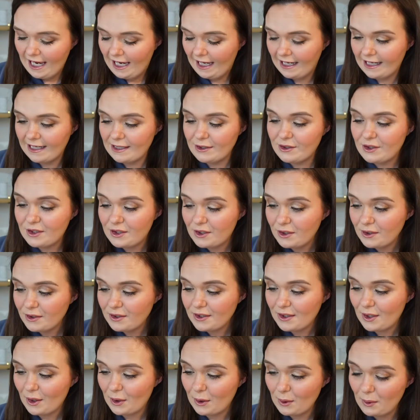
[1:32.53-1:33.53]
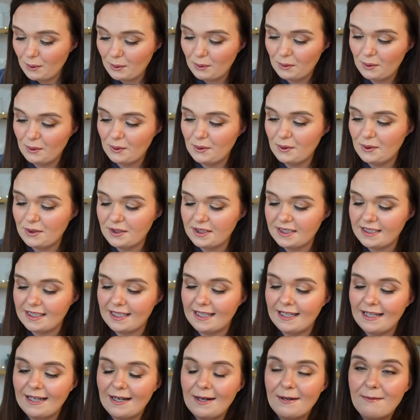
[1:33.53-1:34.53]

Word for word: and I just thought